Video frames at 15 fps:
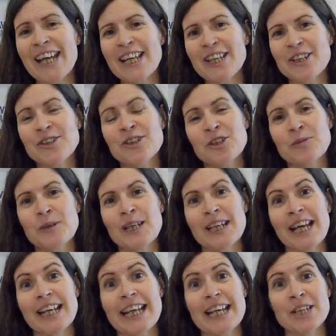used to
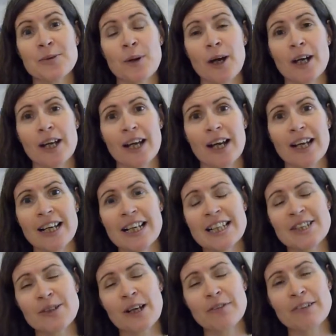be an aid worker,
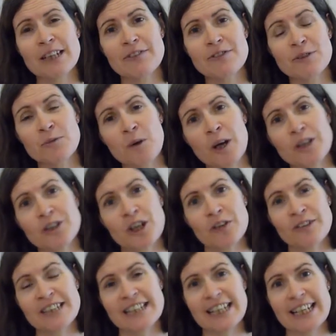so I've lived and worked
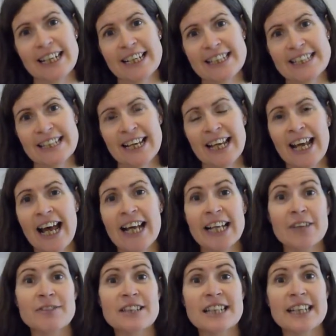overseas, and
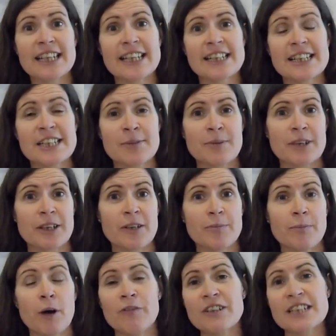I've seen some of
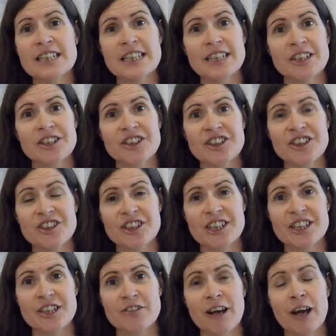the poverty and
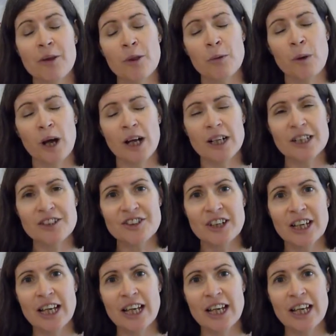injustice around the world.